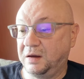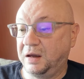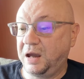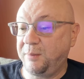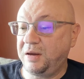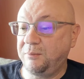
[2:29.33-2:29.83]

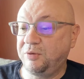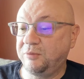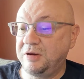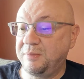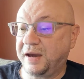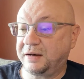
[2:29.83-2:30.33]
MM
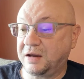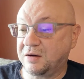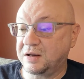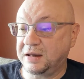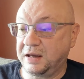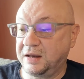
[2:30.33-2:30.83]
put me back
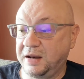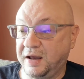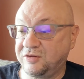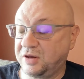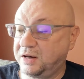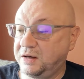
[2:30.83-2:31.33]
down again,
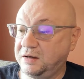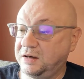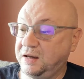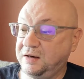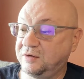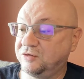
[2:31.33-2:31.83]
as I didn't
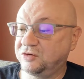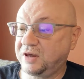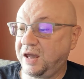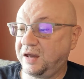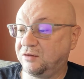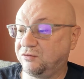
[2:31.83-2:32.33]
need to
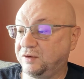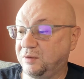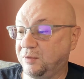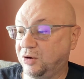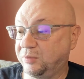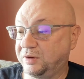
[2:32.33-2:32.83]
scan for the
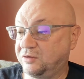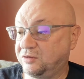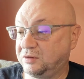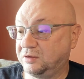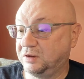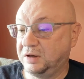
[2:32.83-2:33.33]
moment.
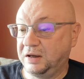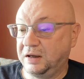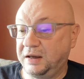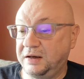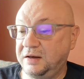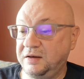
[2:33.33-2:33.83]

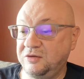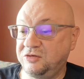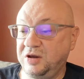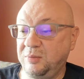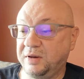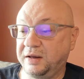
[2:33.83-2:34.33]
It didn't
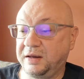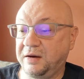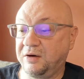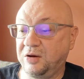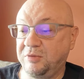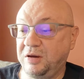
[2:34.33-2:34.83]
seem like
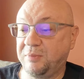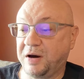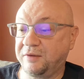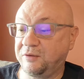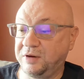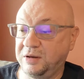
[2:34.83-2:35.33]
carrying me
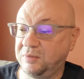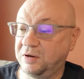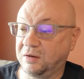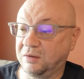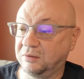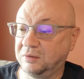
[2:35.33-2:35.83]
bothered him at
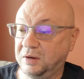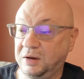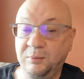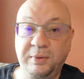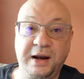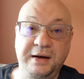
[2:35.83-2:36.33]
all,
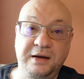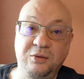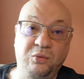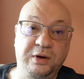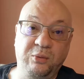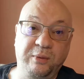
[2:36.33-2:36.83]
but I
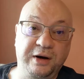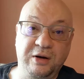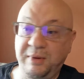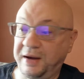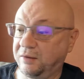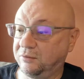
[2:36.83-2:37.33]
didn't want to wear
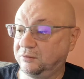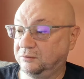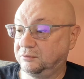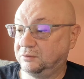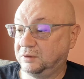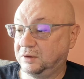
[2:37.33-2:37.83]
him out.
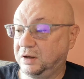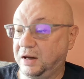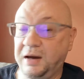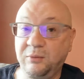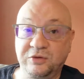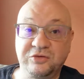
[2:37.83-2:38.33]

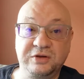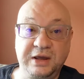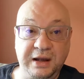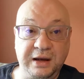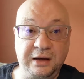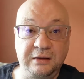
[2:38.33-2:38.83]
I was
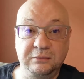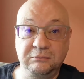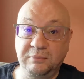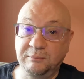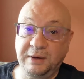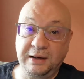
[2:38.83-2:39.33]
skinny,
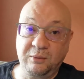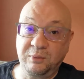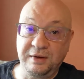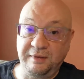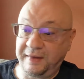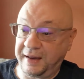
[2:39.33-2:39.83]
but I
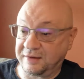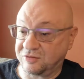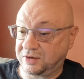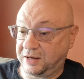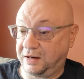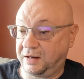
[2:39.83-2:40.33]
wasn't that
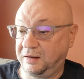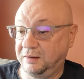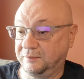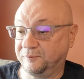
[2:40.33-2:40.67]
skinny.